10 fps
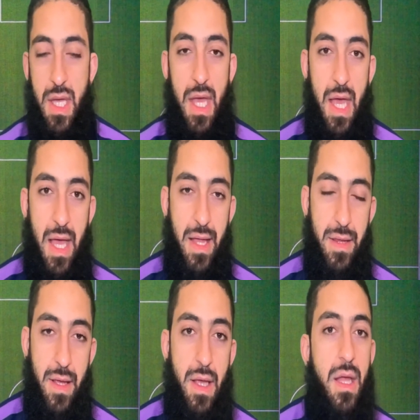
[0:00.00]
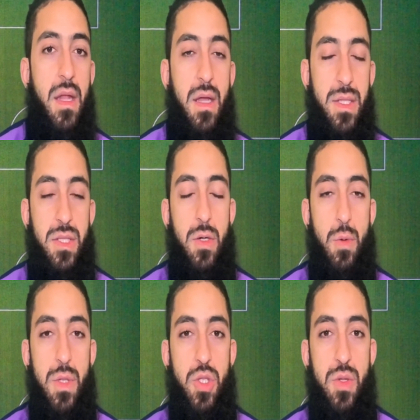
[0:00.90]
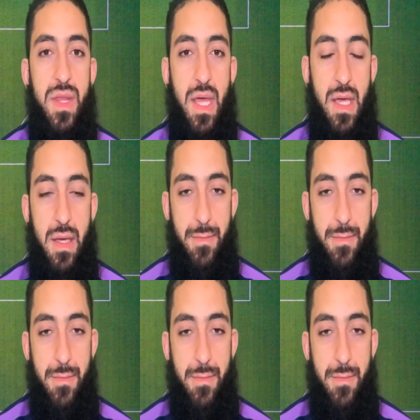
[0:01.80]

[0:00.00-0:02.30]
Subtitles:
and let us know what you think.